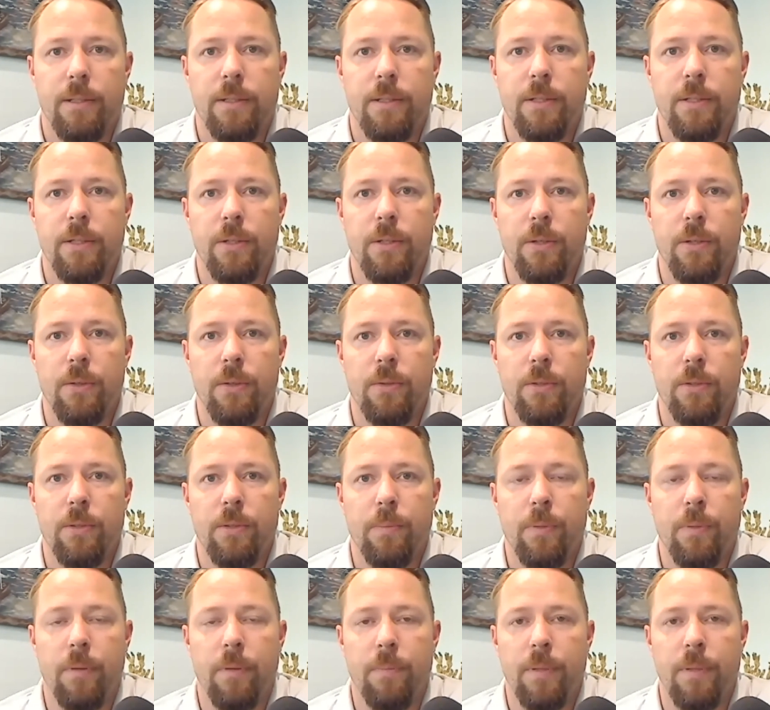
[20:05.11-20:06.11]

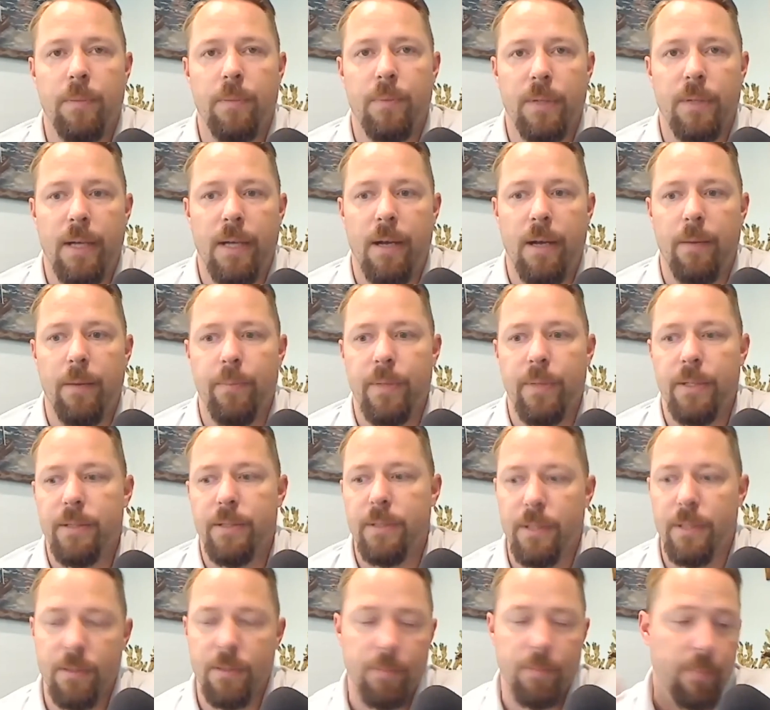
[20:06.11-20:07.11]
to put people out of business.